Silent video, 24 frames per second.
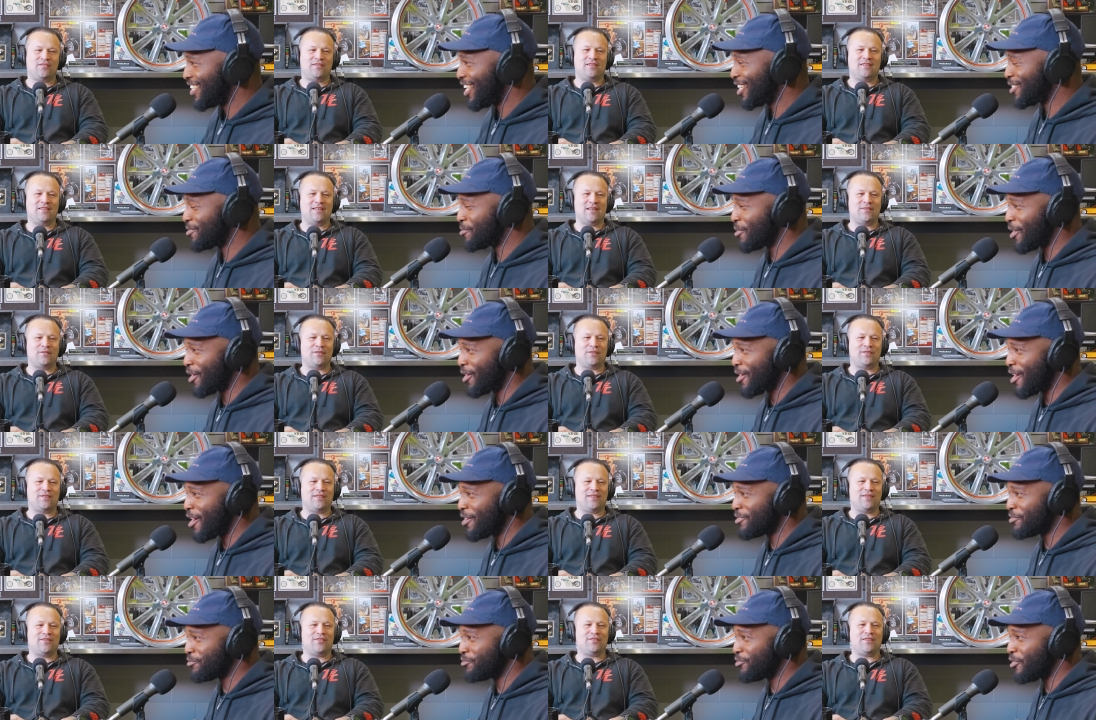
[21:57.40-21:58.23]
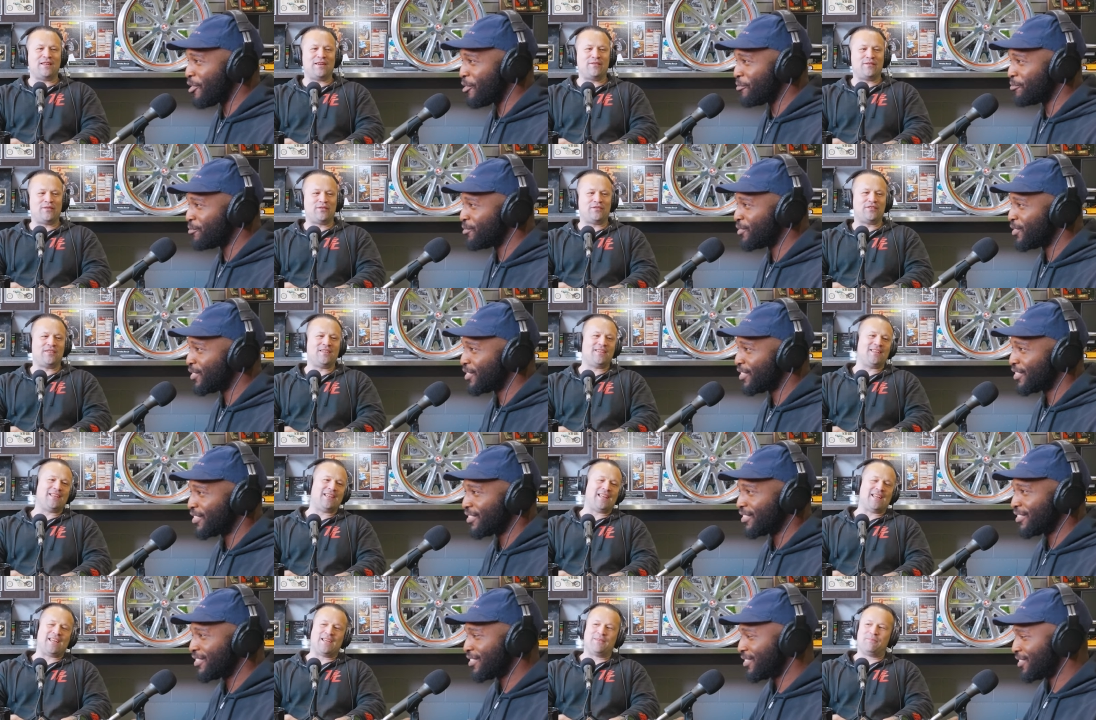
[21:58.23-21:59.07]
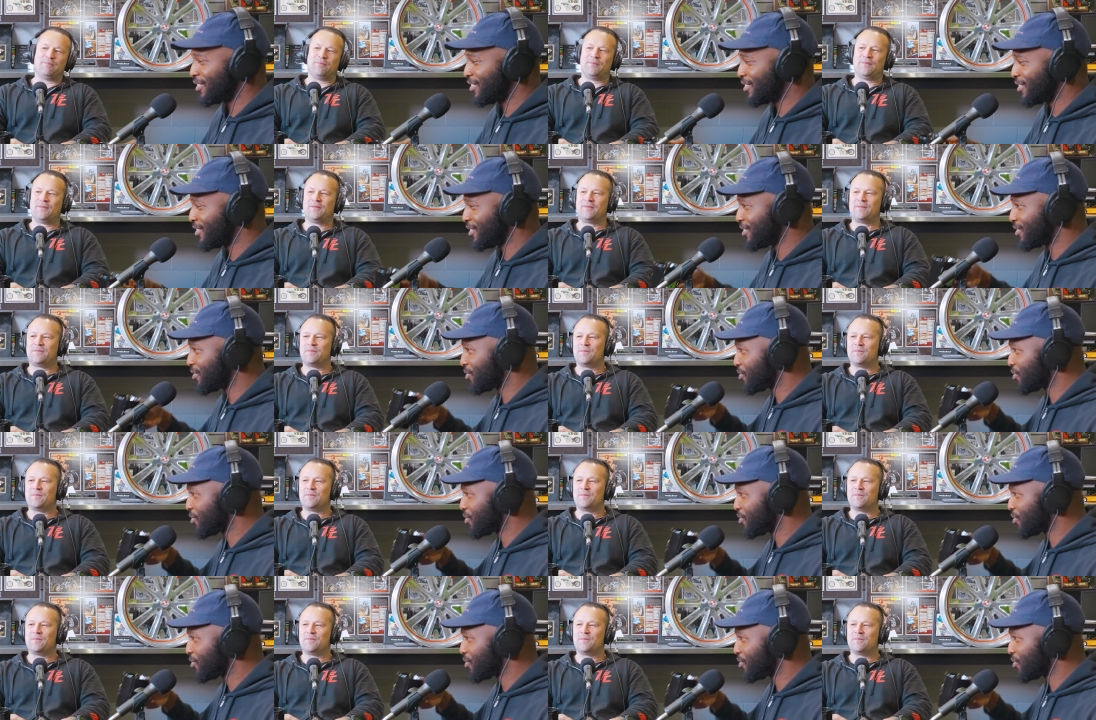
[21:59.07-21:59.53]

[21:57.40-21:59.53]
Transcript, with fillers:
Speaker 1: That's level, there's levels this, to the game. These